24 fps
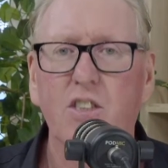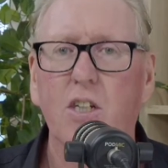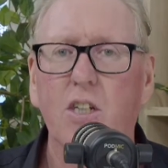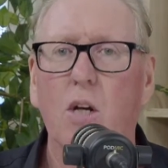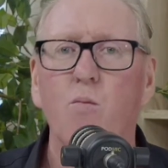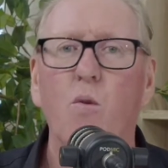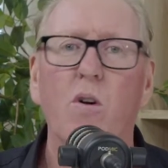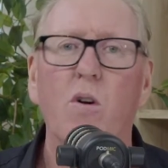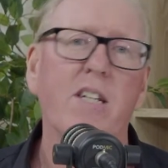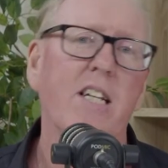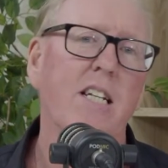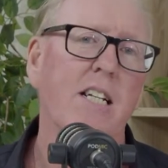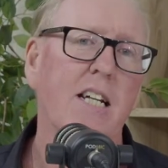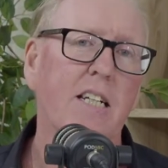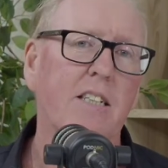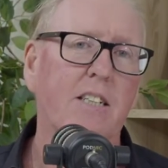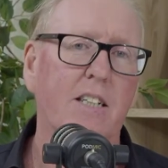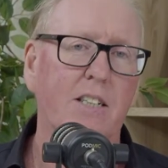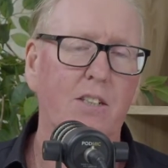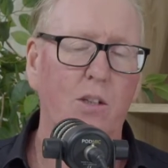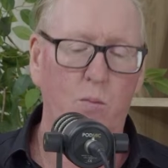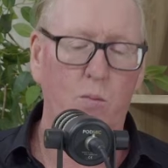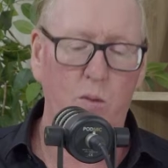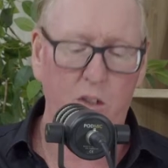So what you need
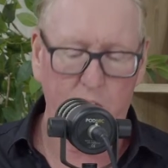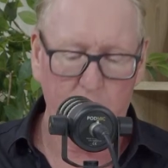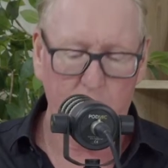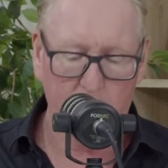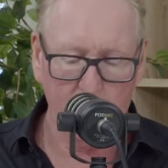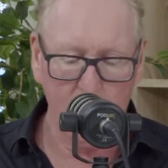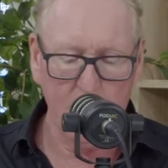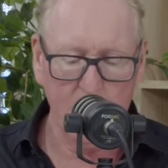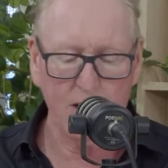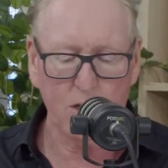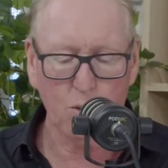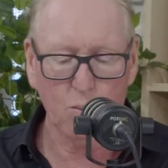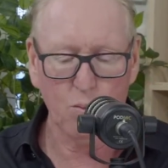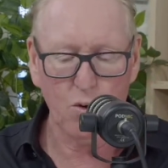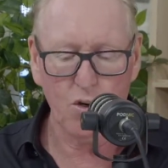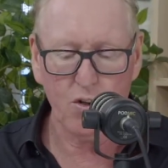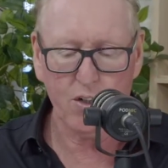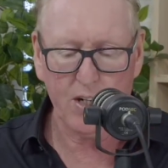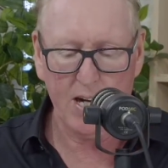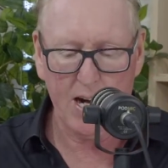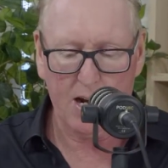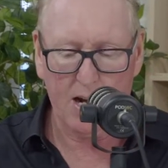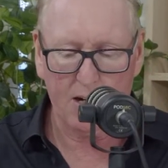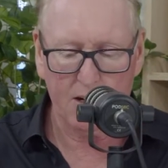to do is you need to
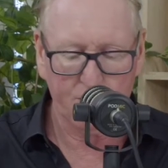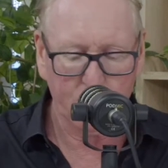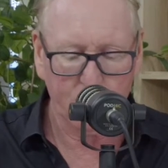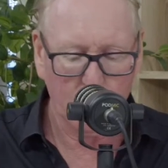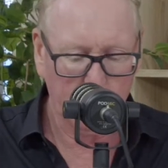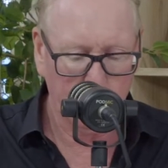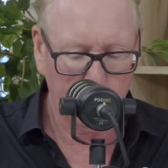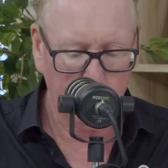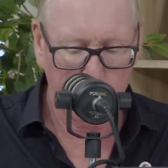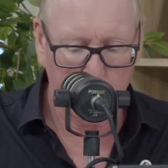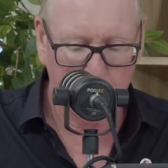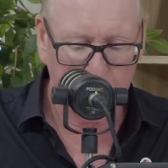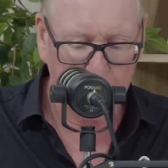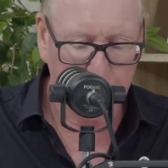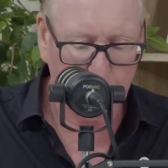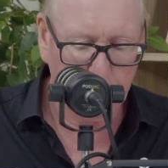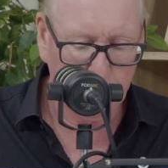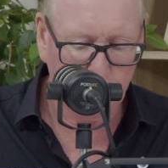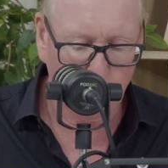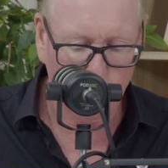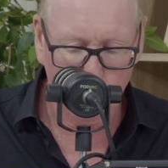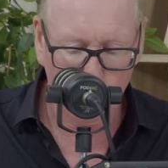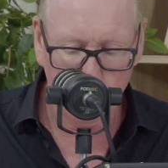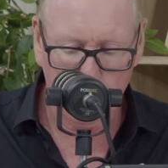work out, and I've got a little bit of a
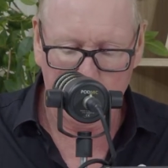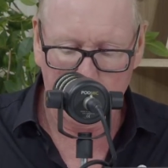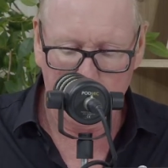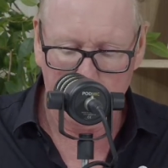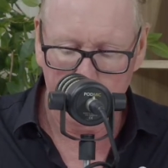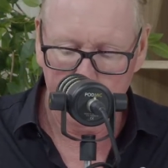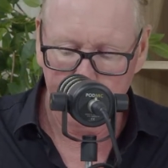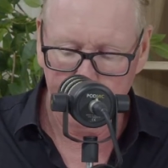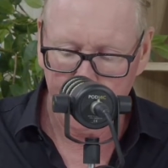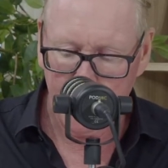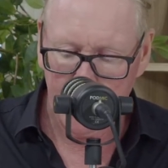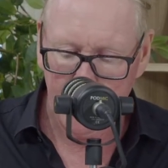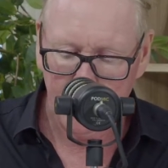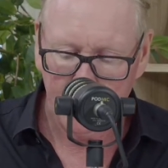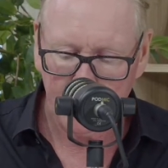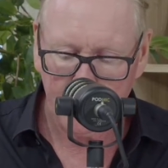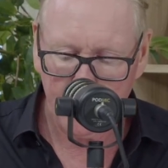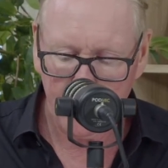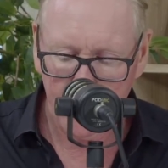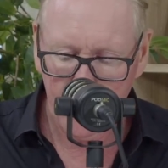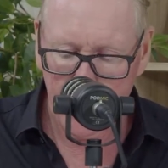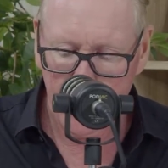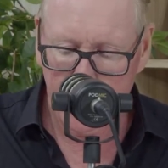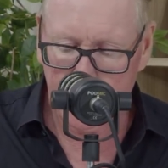formula,
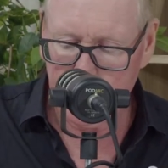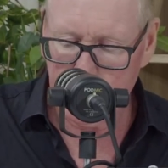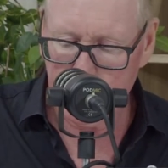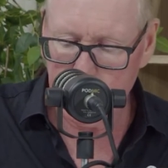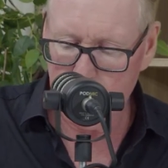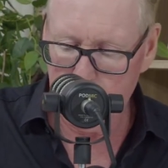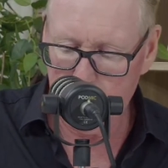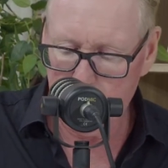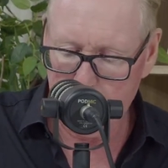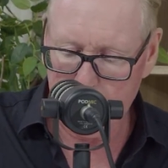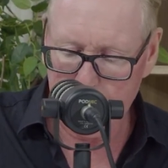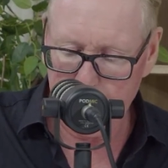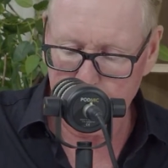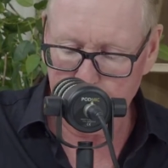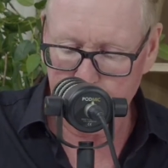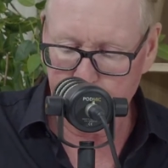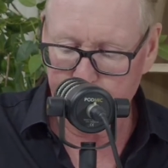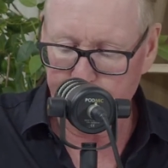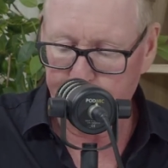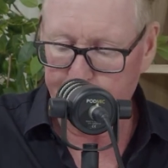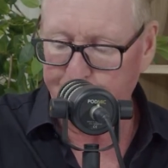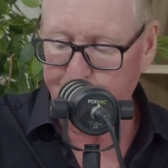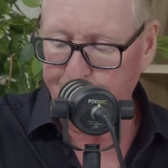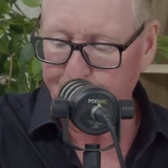so you can have
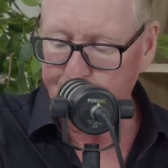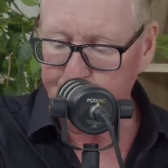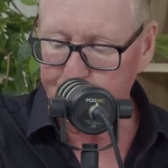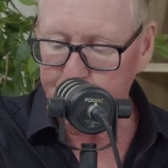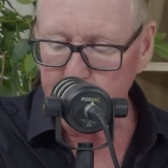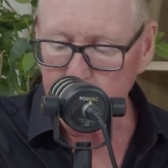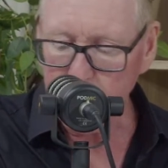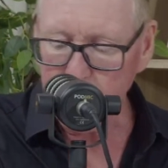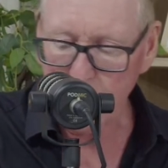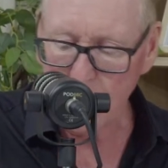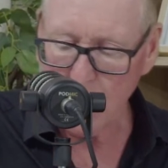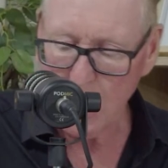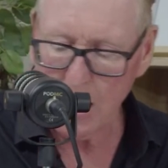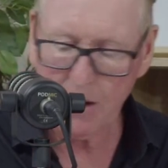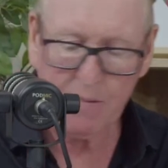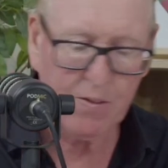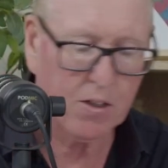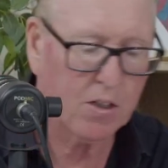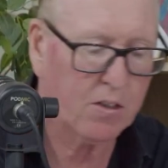a